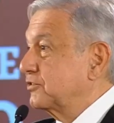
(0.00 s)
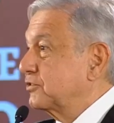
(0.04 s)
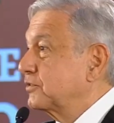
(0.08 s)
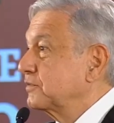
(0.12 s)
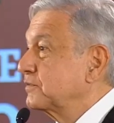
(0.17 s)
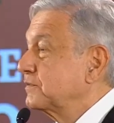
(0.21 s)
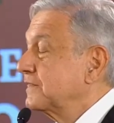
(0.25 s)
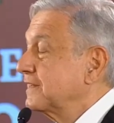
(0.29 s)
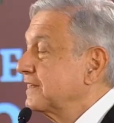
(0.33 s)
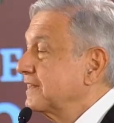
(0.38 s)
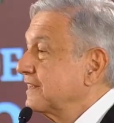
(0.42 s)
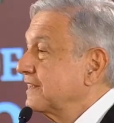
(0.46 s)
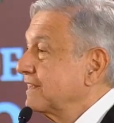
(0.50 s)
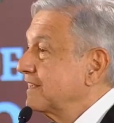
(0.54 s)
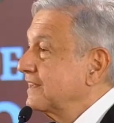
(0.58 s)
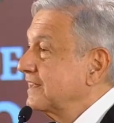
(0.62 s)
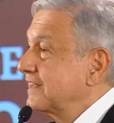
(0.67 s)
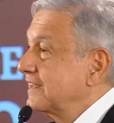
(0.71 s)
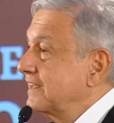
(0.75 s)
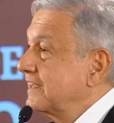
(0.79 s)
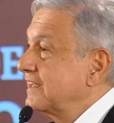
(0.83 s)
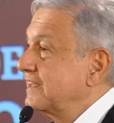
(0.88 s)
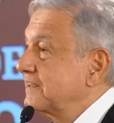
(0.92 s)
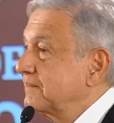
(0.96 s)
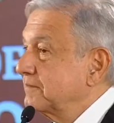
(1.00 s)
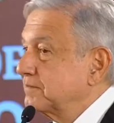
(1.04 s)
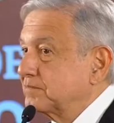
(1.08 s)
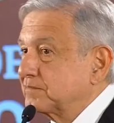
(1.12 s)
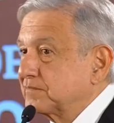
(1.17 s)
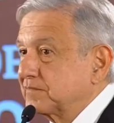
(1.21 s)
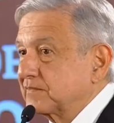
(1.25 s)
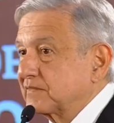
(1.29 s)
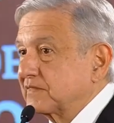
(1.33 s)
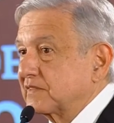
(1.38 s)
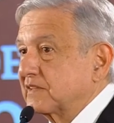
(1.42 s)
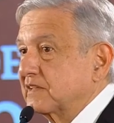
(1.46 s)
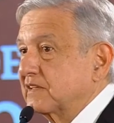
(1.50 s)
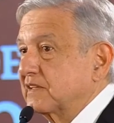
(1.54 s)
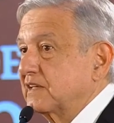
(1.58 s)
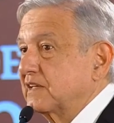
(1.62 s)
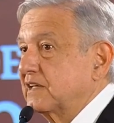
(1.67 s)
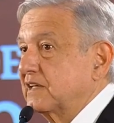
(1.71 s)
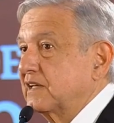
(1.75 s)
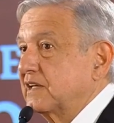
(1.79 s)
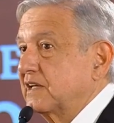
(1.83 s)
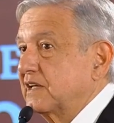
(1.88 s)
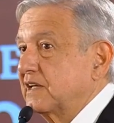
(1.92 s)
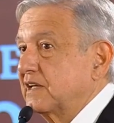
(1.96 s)
going to be given
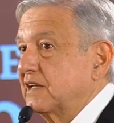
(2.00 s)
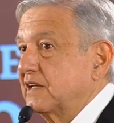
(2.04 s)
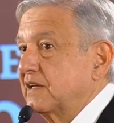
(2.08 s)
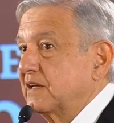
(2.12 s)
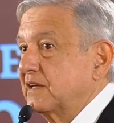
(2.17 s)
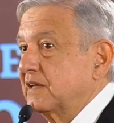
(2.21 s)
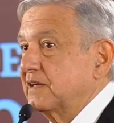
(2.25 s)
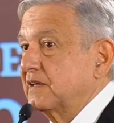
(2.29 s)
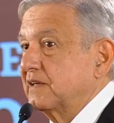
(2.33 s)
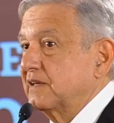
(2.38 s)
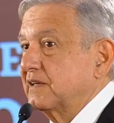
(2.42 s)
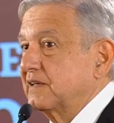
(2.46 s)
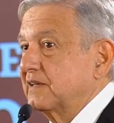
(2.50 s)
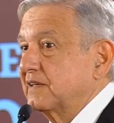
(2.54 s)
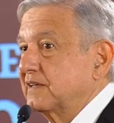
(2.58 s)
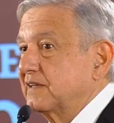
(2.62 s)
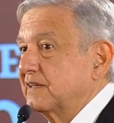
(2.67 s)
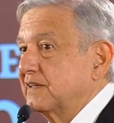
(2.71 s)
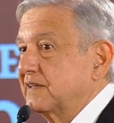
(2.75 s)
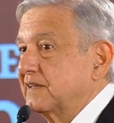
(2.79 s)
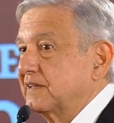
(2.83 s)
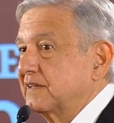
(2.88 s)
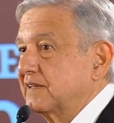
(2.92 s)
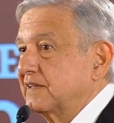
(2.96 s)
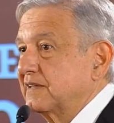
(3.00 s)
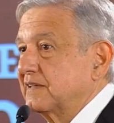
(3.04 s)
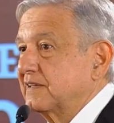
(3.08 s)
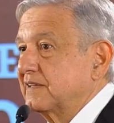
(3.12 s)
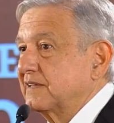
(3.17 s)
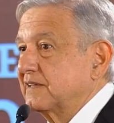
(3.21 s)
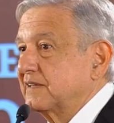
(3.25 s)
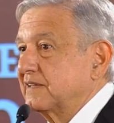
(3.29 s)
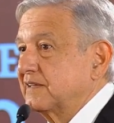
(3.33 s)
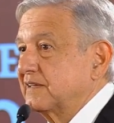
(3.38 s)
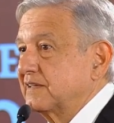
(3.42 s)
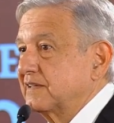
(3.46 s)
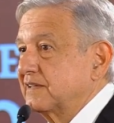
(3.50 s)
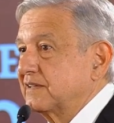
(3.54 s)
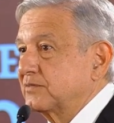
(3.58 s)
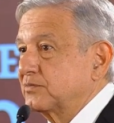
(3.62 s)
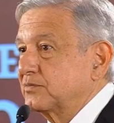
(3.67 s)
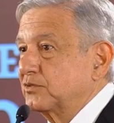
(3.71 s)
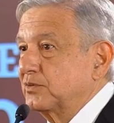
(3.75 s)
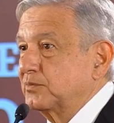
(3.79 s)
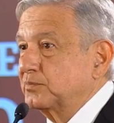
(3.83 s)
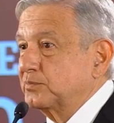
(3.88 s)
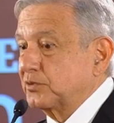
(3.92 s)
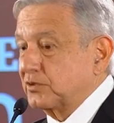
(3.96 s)
up eh, and
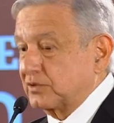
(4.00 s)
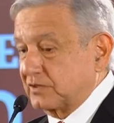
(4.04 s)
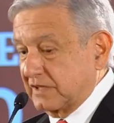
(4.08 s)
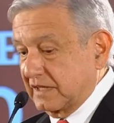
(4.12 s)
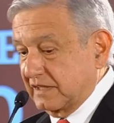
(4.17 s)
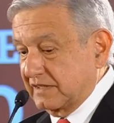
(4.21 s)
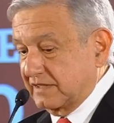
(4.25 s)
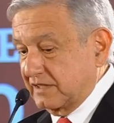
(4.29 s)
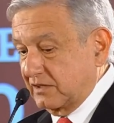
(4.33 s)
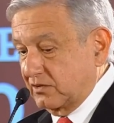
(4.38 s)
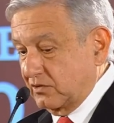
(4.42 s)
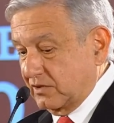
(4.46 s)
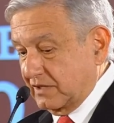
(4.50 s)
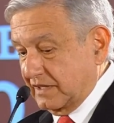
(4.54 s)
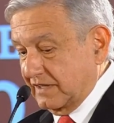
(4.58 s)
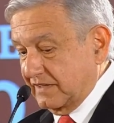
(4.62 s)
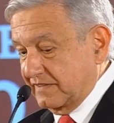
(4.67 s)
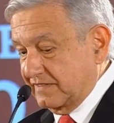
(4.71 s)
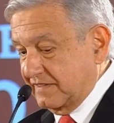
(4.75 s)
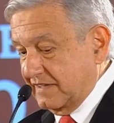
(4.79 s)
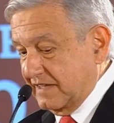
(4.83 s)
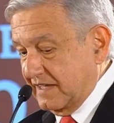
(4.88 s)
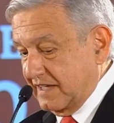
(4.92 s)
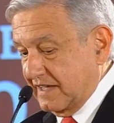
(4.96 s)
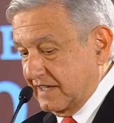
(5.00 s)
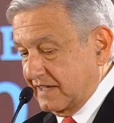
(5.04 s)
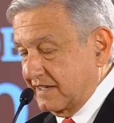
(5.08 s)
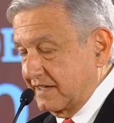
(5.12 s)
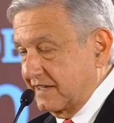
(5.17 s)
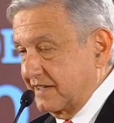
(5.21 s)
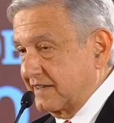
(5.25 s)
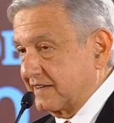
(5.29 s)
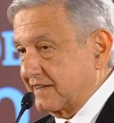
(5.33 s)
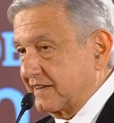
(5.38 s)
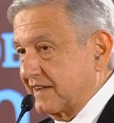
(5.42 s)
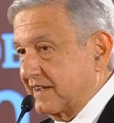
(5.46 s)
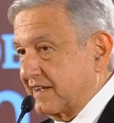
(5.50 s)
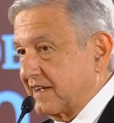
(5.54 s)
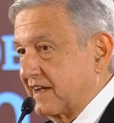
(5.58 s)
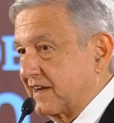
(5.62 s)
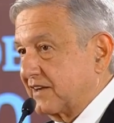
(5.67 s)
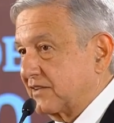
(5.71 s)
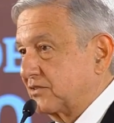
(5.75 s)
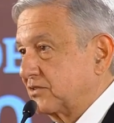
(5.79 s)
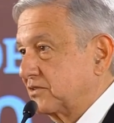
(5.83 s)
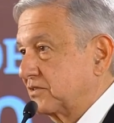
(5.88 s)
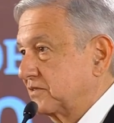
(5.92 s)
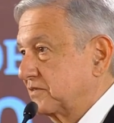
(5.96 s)
auctioned. And it's very
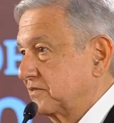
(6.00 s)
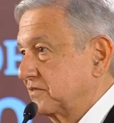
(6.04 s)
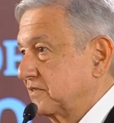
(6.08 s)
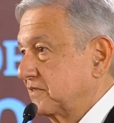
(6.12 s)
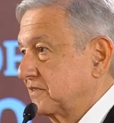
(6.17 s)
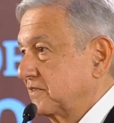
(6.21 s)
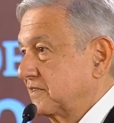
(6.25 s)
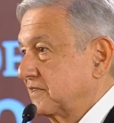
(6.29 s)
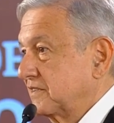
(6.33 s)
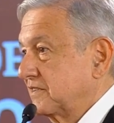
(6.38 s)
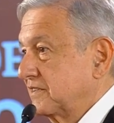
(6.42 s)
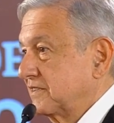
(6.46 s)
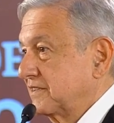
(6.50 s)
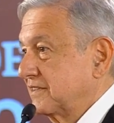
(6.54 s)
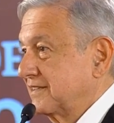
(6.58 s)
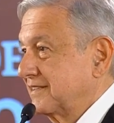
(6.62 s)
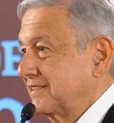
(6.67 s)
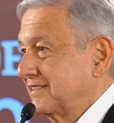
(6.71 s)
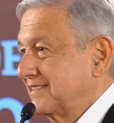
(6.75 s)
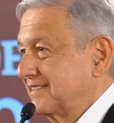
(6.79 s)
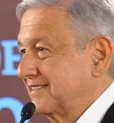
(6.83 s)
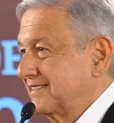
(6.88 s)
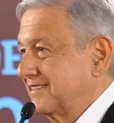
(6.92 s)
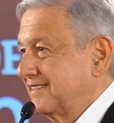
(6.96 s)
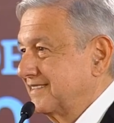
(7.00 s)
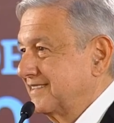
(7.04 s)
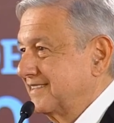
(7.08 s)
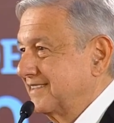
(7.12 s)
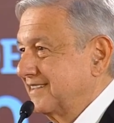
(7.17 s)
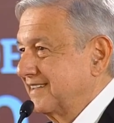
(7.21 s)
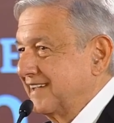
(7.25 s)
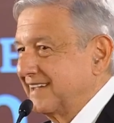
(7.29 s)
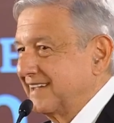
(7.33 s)
important what Ricardo said here.